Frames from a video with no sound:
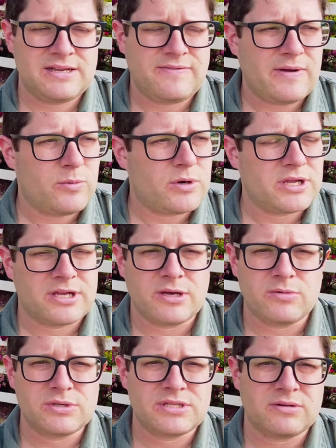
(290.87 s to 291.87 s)
If I want to
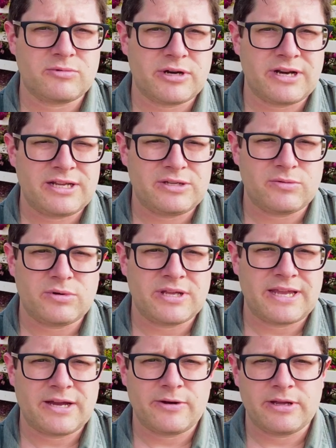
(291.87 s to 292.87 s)
go somewhere and I don't want
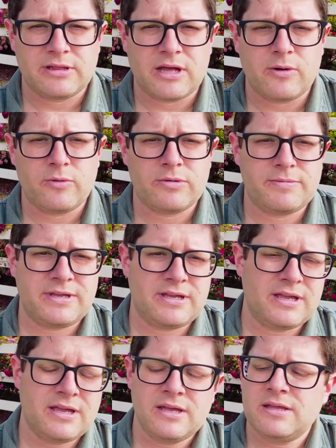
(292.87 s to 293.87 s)
to carry a lot with me,
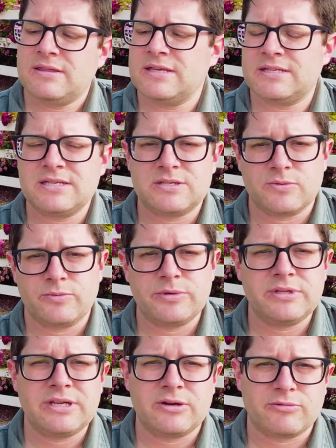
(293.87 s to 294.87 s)
this is a
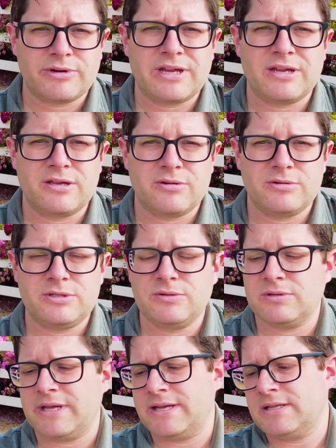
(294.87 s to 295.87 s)
really great
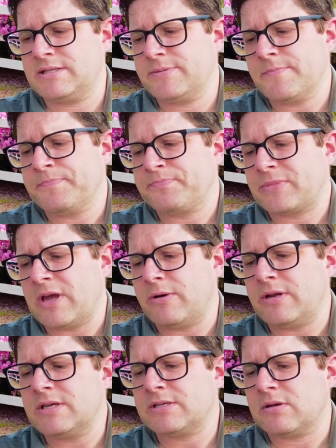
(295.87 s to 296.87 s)
go-to lens. Now
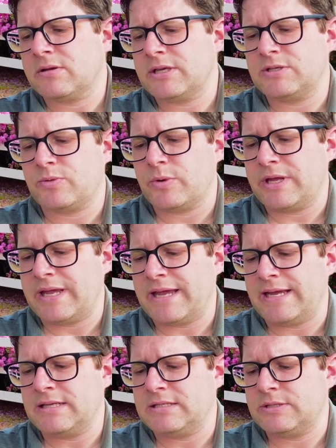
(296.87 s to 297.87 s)
it is only
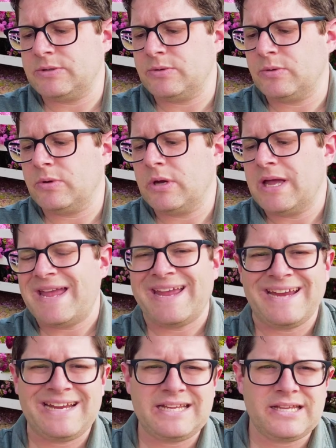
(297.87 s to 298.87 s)
28 to
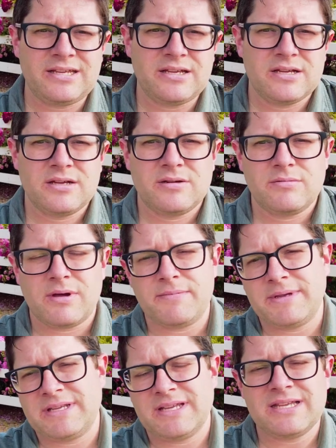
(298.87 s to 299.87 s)
80, I
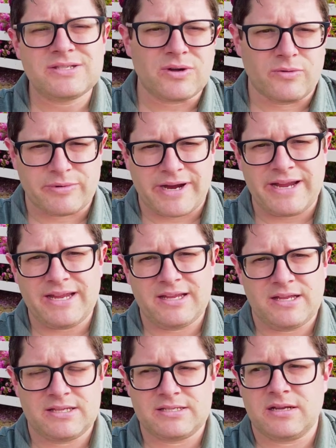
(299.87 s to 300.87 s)
mean, it's all right.
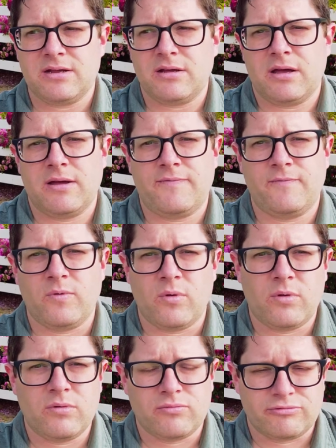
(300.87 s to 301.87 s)
It's not a
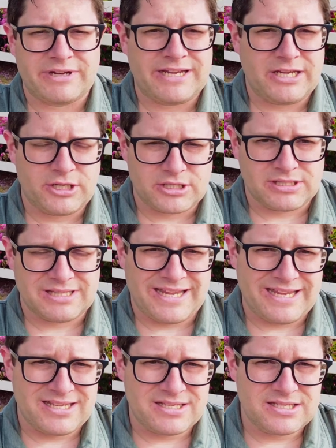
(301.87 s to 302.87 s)
full range
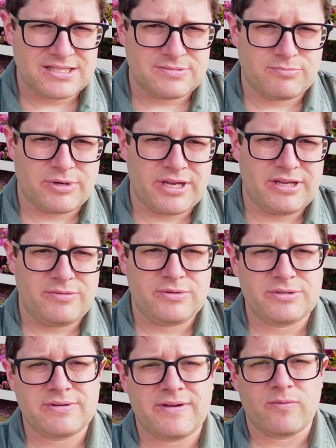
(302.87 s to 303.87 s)
lens, but you
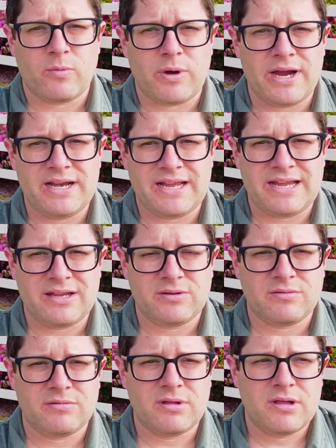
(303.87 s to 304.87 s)
do a wide
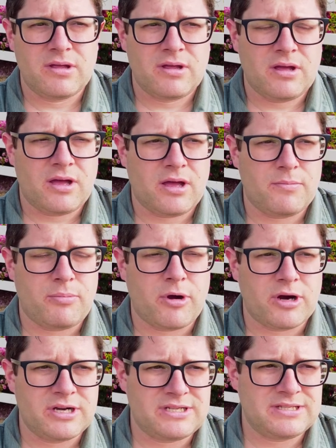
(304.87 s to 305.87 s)
angle
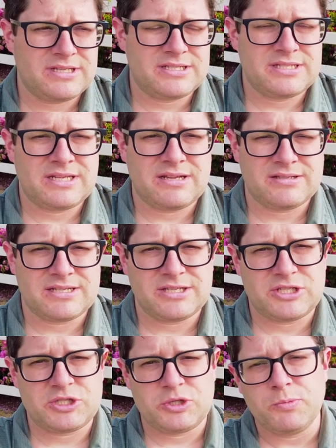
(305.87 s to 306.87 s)
part to this. Now it's not
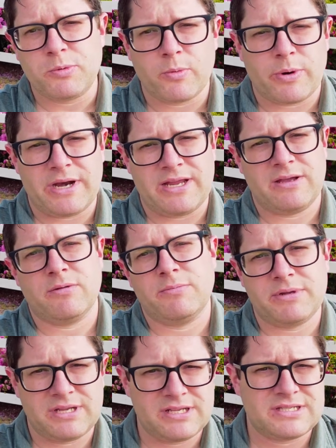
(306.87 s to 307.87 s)
super wide angle,
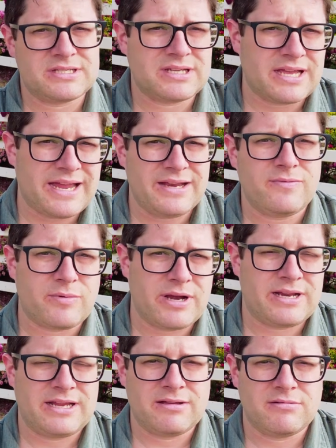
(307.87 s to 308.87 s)
but it is kind of
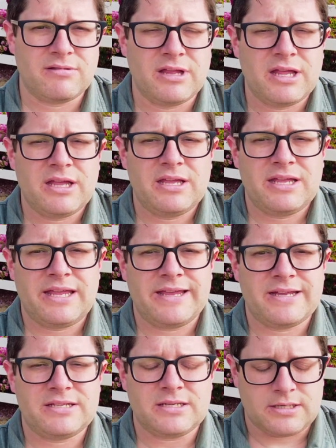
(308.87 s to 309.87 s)
wide angle.
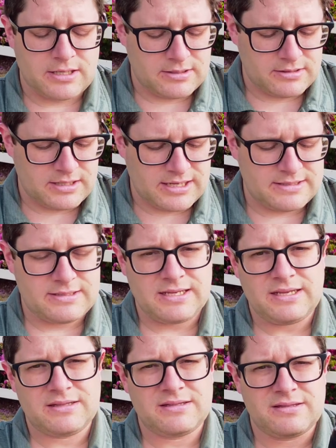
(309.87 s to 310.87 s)
And I
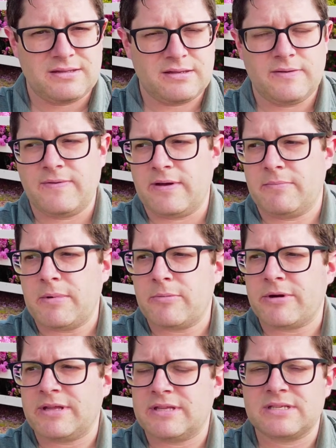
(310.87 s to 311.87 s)
think if I
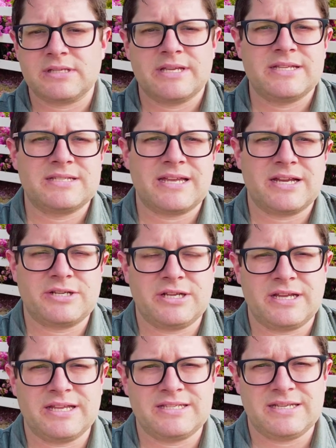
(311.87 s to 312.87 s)
remember right, this lens actually
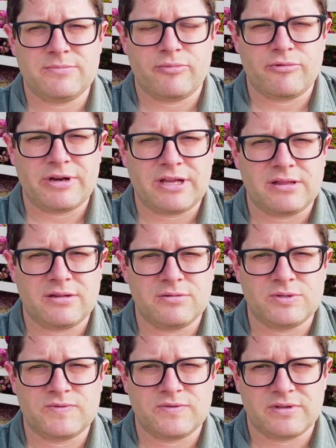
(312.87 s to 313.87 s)
gets in pretty
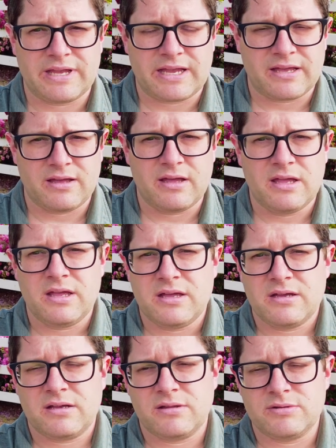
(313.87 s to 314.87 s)
close for like a
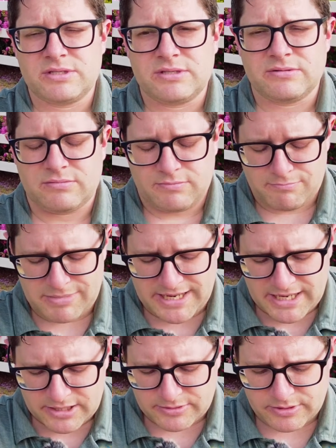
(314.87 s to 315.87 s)
close to
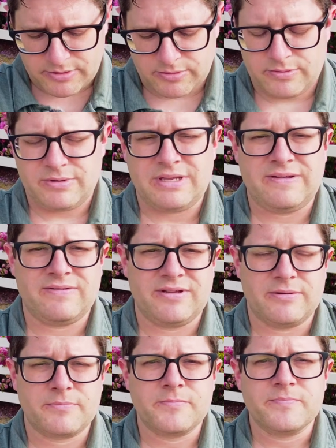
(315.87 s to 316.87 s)
macro even.